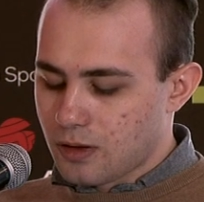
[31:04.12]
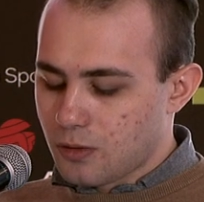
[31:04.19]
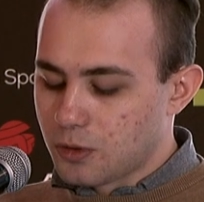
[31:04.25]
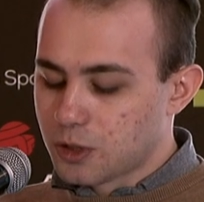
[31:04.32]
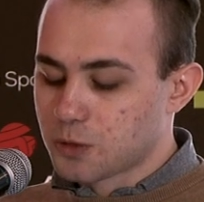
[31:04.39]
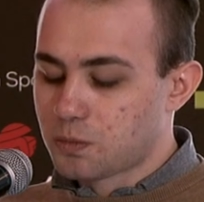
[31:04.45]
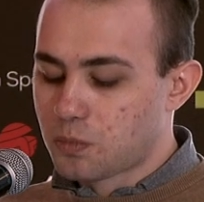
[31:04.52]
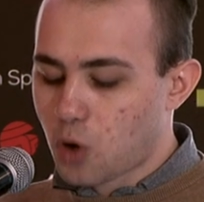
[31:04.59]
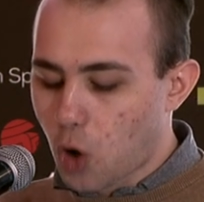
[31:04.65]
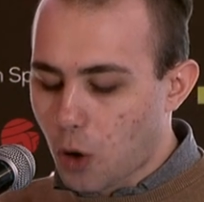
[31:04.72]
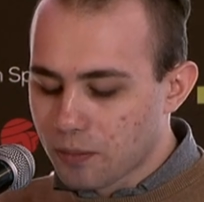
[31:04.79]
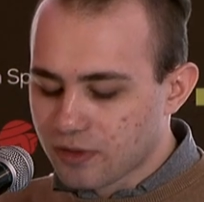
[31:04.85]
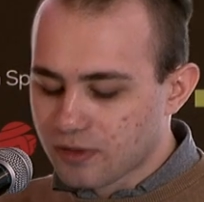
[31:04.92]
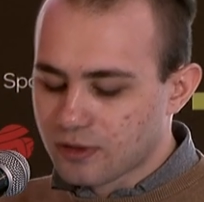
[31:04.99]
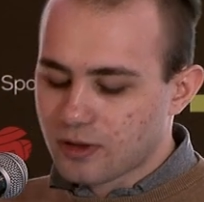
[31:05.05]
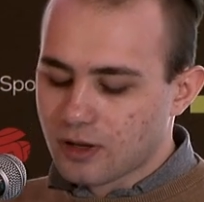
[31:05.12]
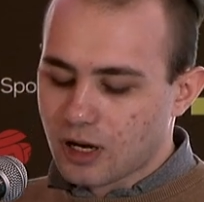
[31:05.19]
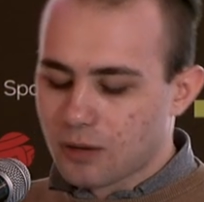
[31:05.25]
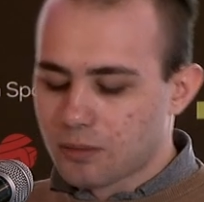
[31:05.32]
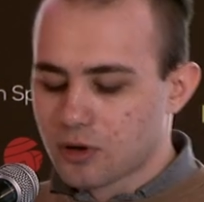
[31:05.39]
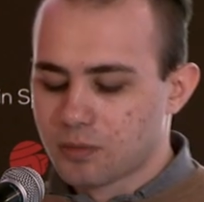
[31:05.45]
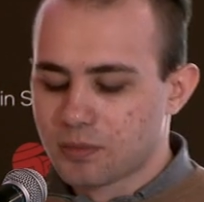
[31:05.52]
which prompts the
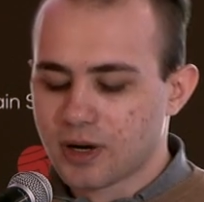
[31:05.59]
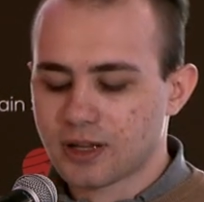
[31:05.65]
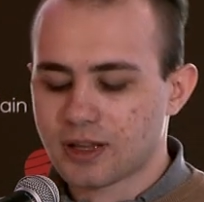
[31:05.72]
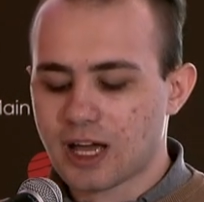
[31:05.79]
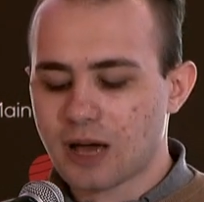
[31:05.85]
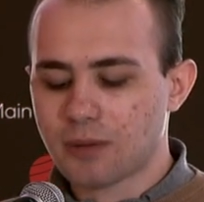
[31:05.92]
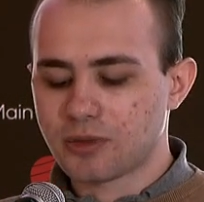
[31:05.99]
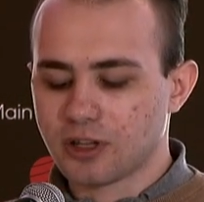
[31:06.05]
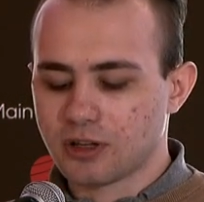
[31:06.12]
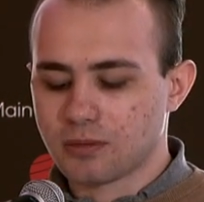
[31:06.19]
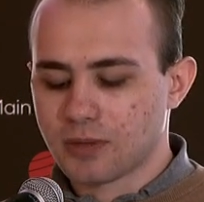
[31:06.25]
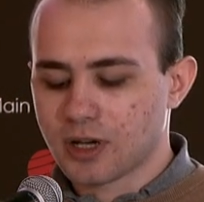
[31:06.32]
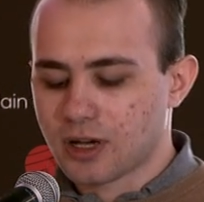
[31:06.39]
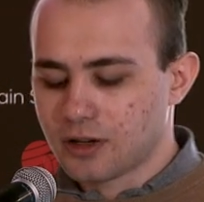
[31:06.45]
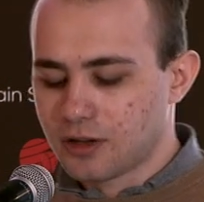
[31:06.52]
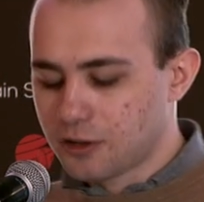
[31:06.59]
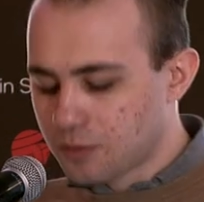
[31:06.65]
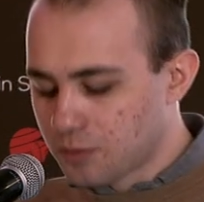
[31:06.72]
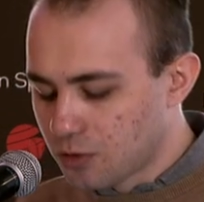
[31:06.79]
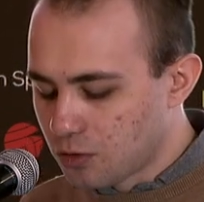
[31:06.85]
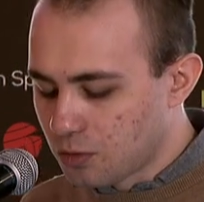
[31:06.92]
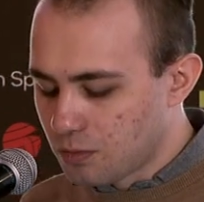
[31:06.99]
appropriate update
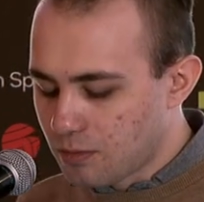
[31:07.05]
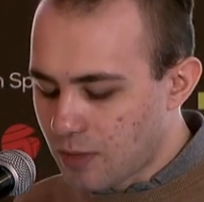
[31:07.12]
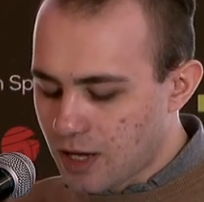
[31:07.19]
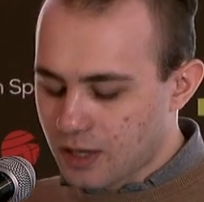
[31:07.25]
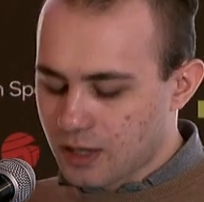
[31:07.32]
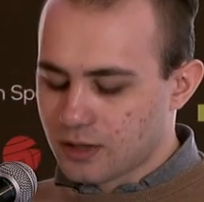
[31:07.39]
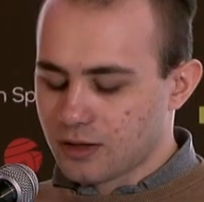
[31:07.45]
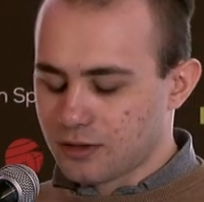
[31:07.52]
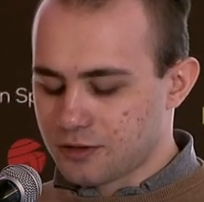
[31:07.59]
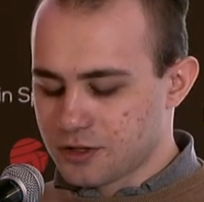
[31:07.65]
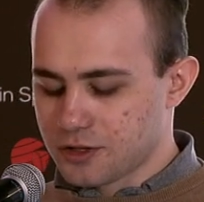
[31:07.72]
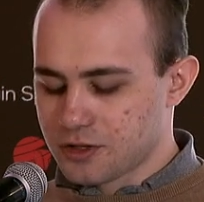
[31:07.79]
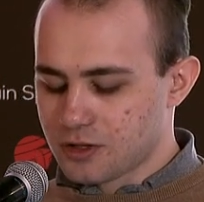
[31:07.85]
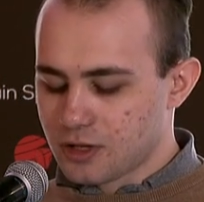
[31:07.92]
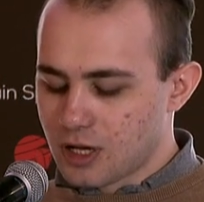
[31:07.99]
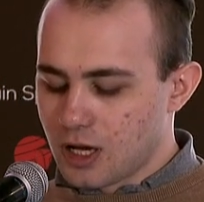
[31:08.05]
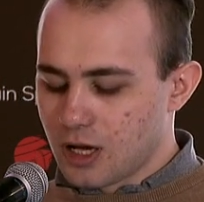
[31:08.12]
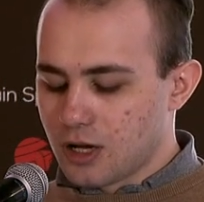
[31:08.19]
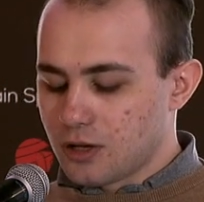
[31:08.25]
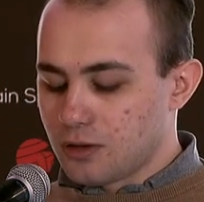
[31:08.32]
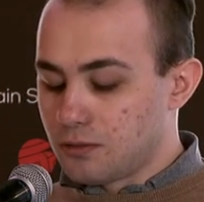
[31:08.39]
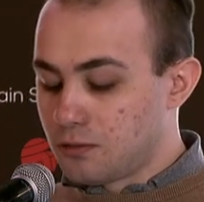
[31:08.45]
mechanism to make a decision.
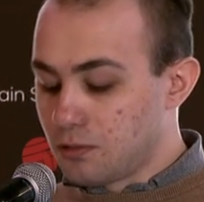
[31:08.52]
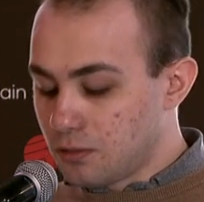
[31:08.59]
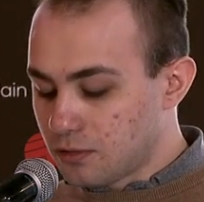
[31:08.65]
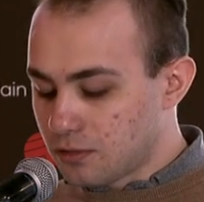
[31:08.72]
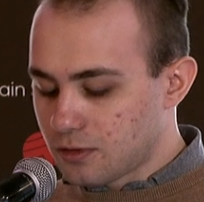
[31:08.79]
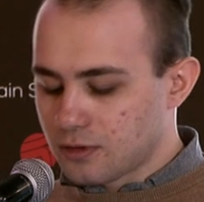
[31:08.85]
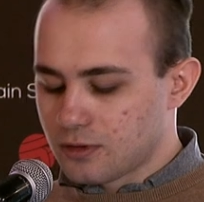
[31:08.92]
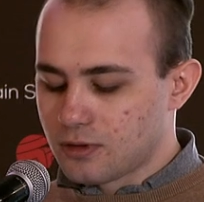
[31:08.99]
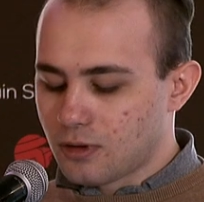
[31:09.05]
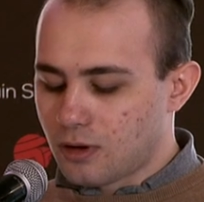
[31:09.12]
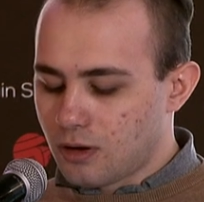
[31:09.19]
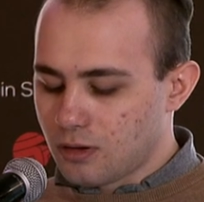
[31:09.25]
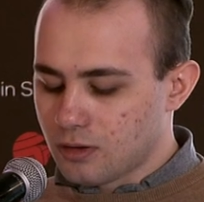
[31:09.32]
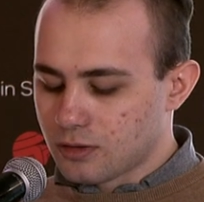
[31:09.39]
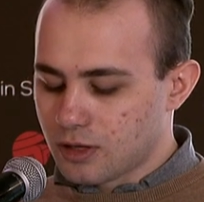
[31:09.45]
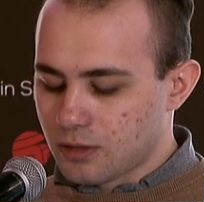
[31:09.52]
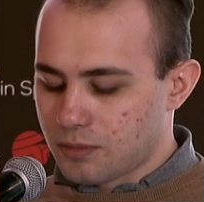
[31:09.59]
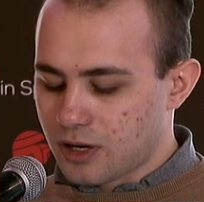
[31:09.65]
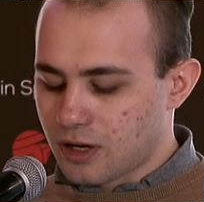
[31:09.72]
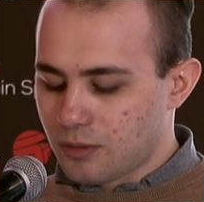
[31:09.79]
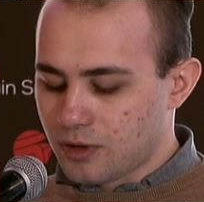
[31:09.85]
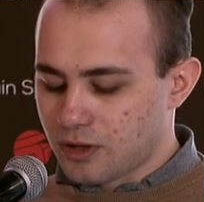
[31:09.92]
Thus, all the
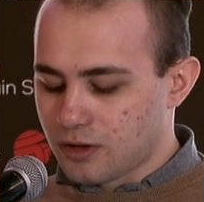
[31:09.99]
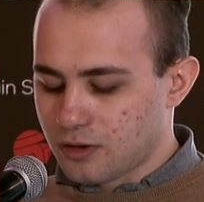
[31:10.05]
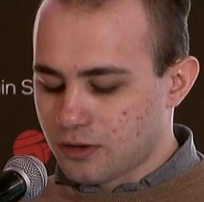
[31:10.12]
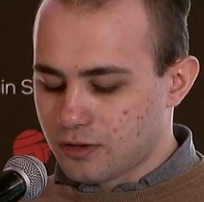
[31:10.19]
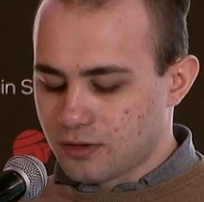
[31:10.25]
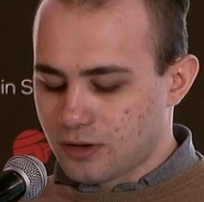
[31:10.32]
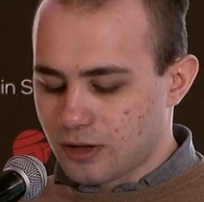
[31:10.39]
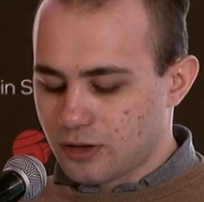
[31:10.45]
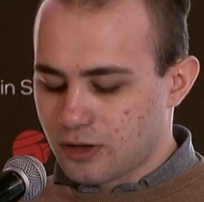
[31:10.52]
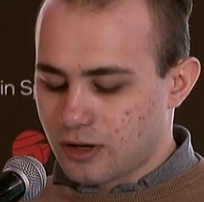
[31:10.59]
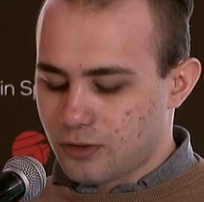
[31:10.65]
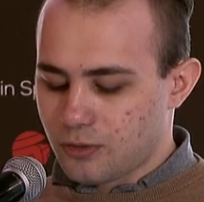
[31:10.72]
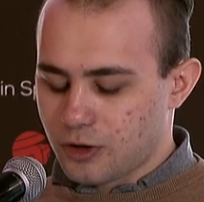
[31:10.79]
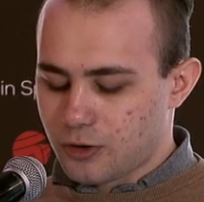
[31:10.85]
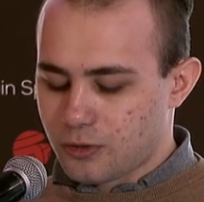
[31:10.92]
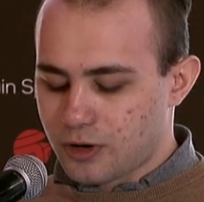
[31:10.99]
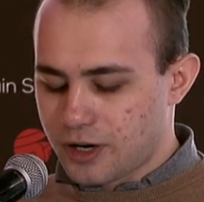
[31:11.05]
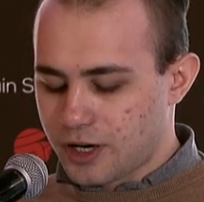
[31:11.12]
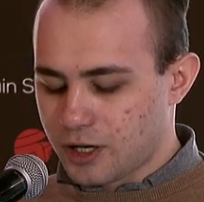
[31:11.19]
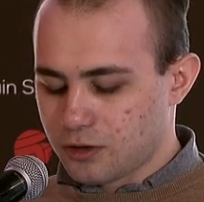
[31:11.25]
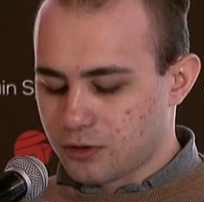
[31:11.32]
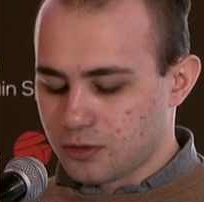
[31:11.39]
parameters that are
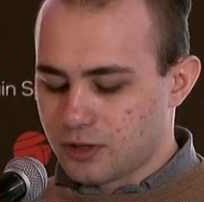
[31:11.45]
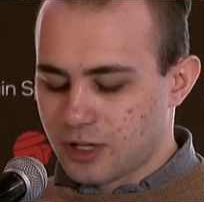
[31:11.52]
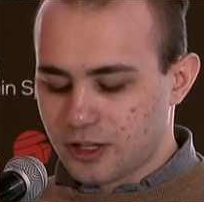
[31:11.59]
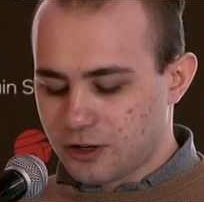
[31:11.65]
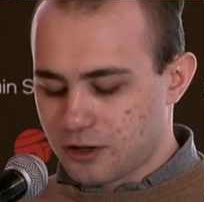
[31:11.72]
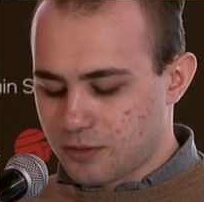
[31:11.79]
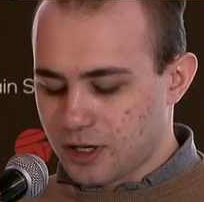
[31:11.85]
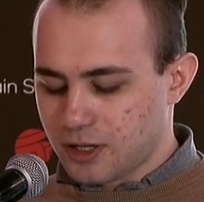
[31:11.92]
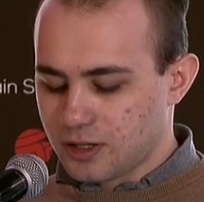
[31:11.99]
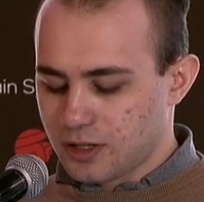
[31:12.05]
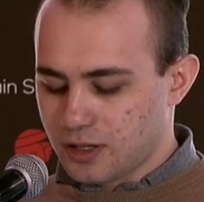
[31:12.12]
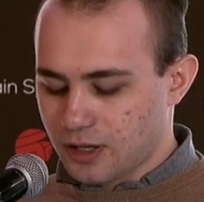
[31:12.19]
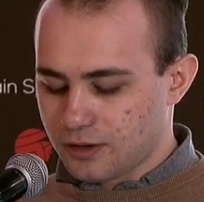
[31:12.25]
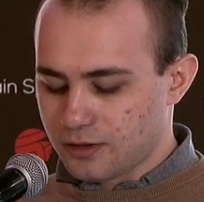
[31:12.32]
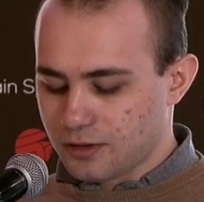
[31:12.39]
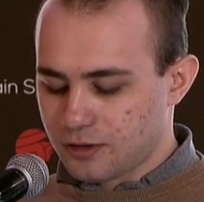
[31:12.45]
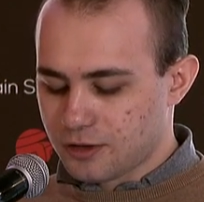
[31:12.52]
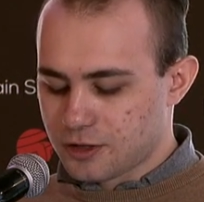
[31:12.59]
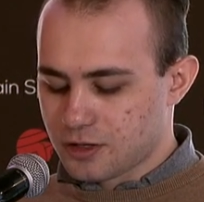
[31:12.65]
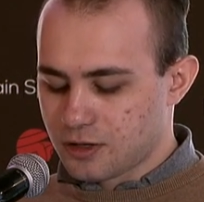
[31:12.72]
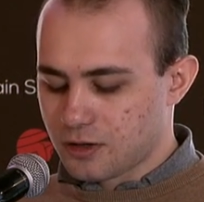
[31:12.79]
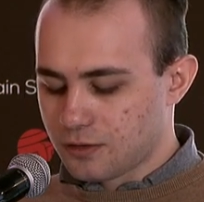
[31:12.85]
required to determine the next
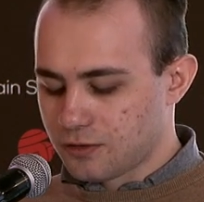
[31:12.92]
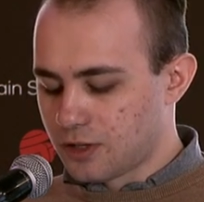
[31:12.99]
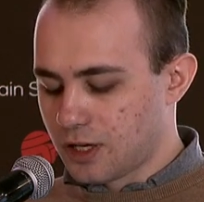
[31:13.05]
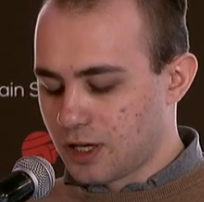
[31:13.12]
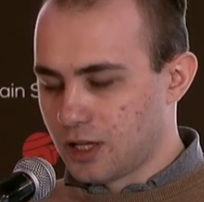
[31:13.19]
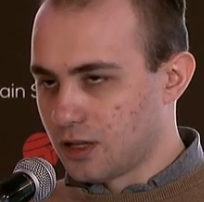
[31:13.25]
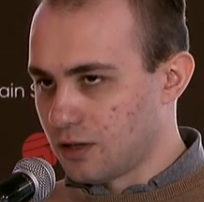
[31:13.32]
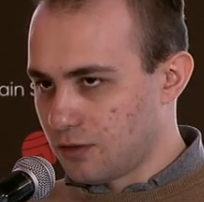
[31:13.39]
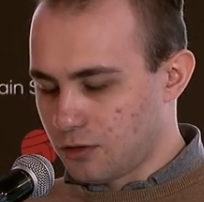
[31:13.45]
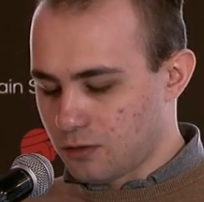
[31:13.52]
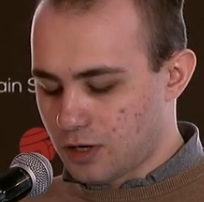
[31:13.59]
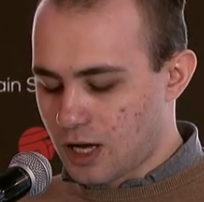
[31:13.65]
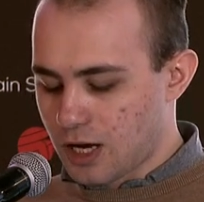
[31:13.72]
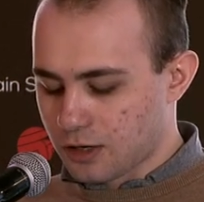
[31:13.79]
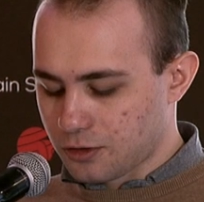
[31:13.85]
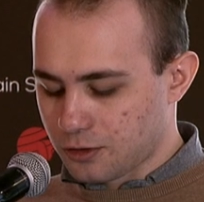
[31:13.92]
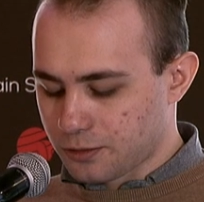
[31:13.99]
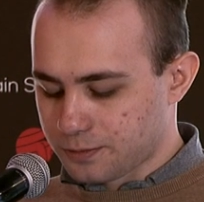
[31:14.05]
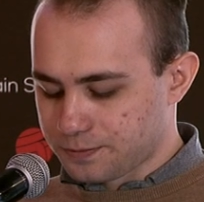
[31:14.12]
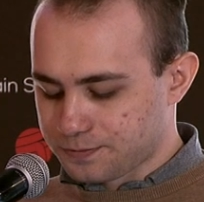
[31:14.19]
decision of the individual actor,